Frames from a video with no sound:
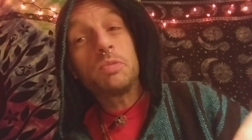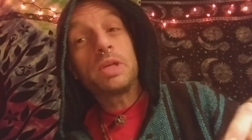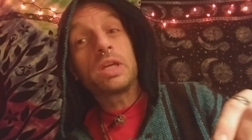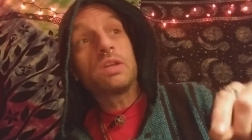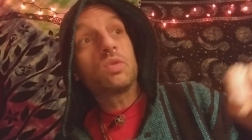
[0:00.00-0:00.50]

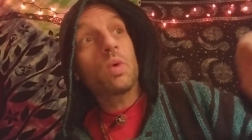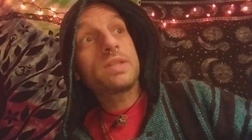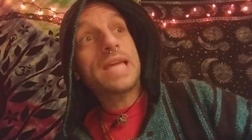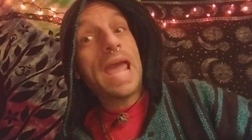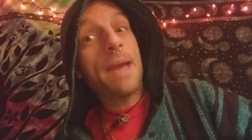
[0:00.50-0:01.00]
because
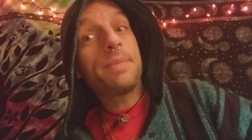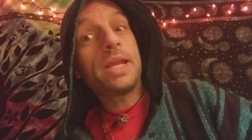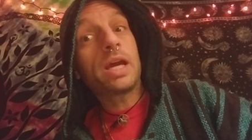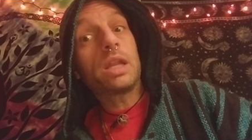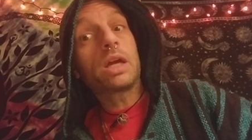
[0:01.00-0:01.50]
what's
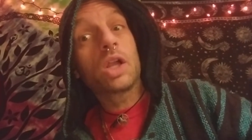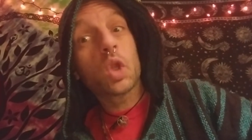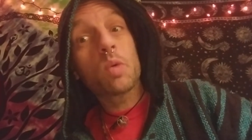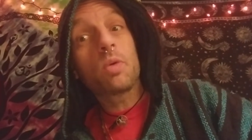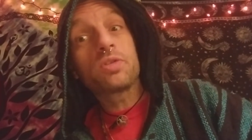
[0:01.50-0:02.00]
happening on a
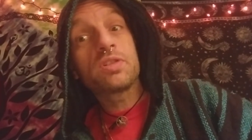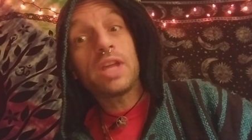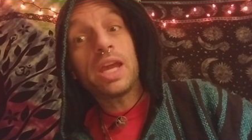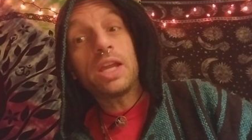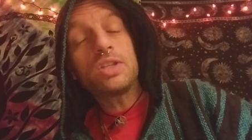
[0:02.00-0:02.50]
global
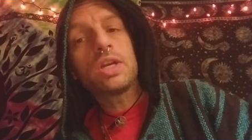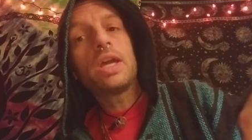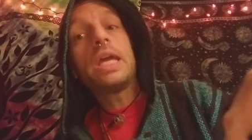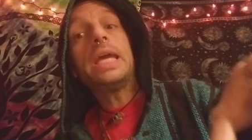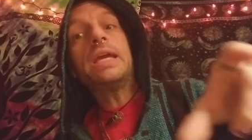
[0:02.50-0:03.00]
stage
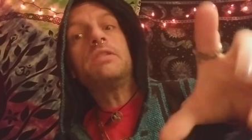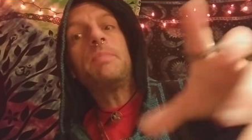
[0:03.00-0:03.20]
is